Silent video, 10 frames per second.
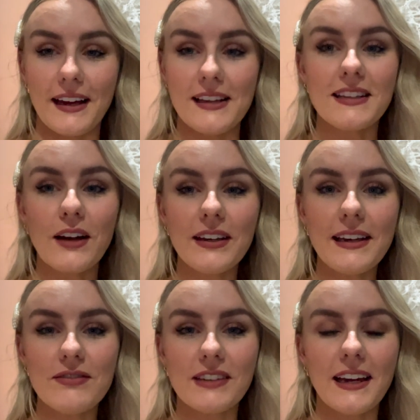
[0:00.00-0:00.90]
it's now the
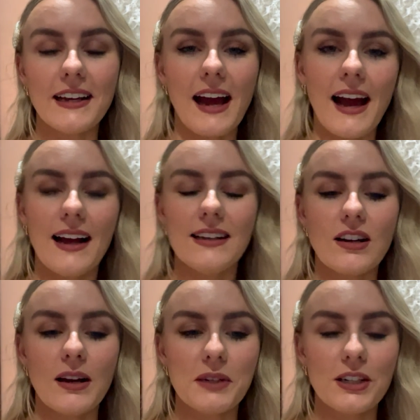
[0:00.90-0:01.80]
evening and
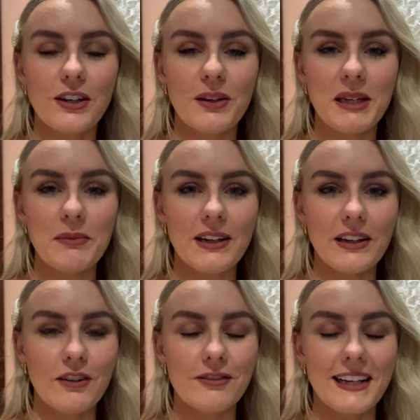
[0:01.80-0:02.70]
I'm gonna go meet my
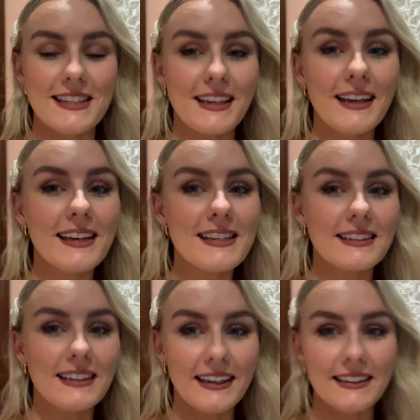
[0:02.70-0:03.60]
girlfriends. It is
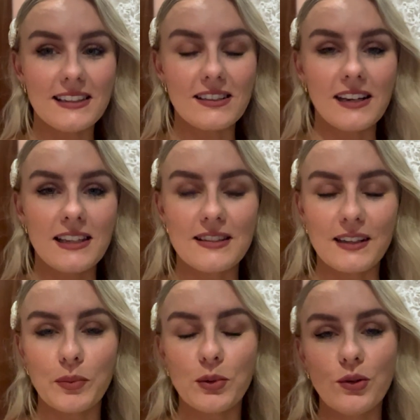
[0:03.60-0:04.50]
ladies' night in
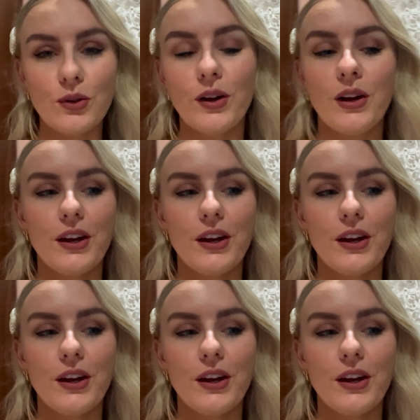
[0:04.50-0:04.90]
Singapore.